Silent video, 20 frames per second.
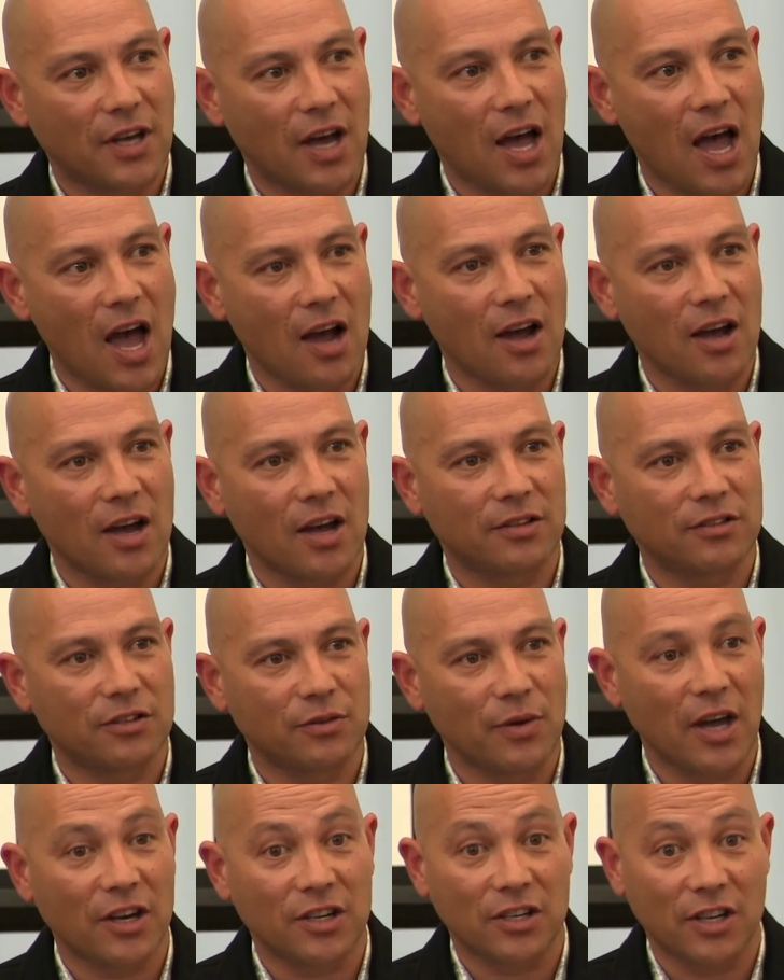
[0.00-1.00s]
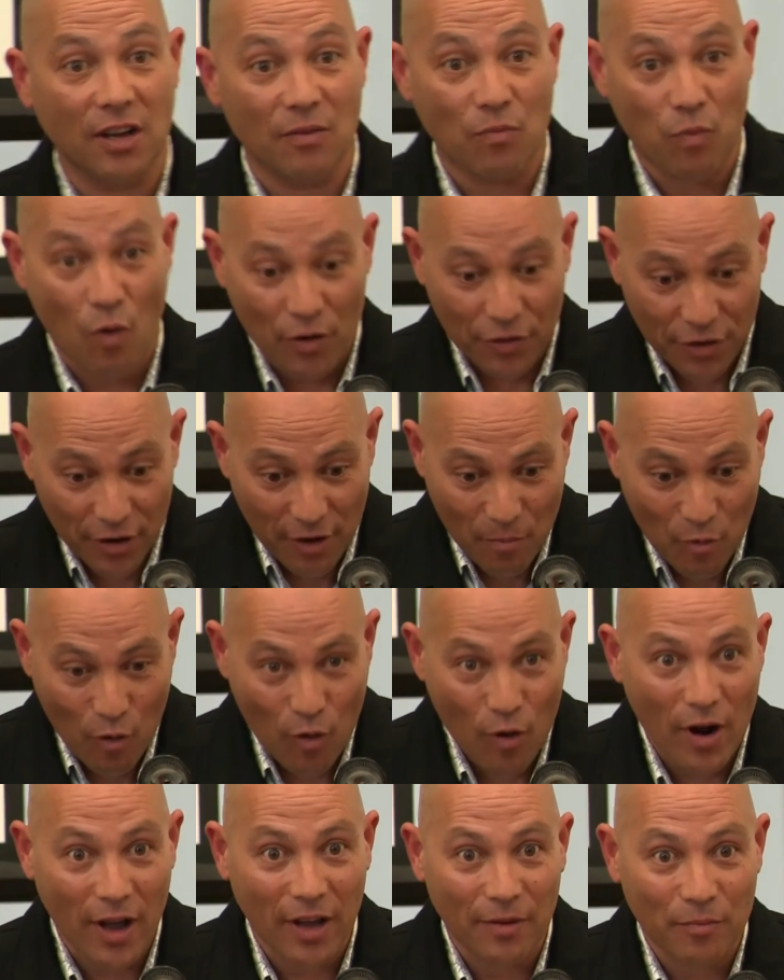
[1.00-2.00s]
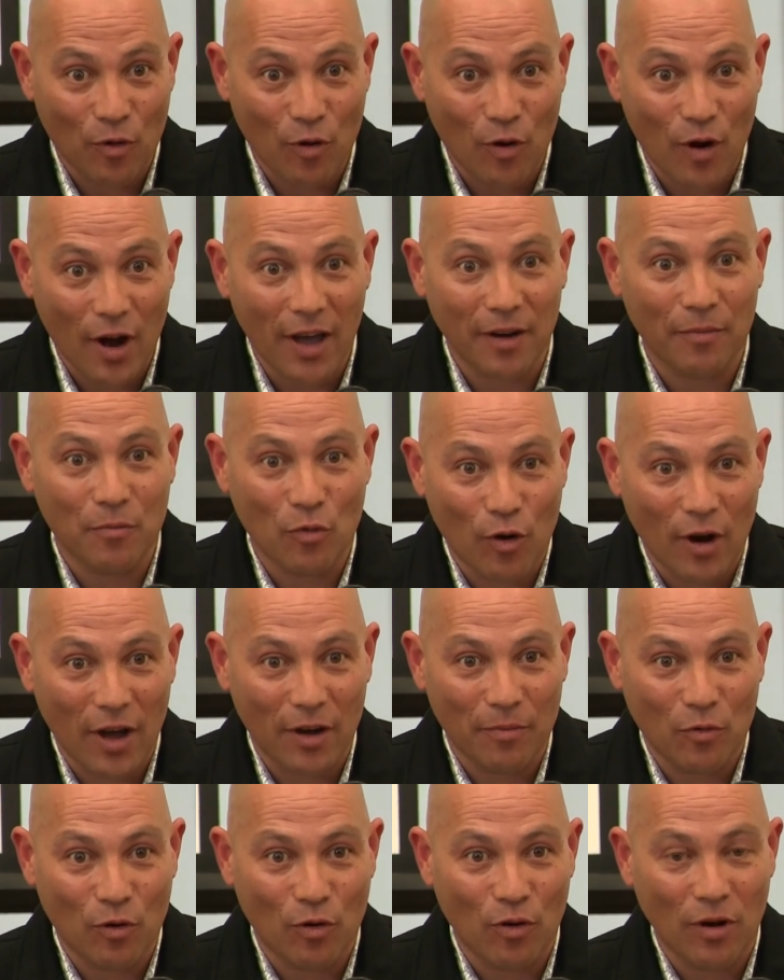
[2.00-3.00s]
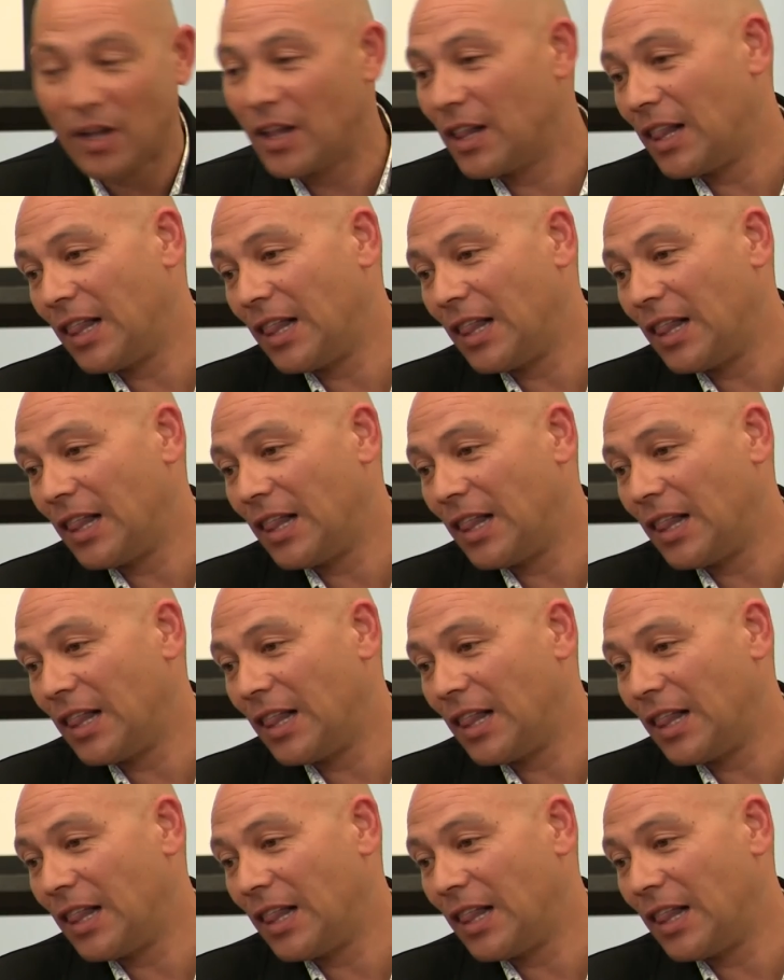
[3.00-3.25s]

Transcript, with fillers: the hunger to actually want it more and more and more and more.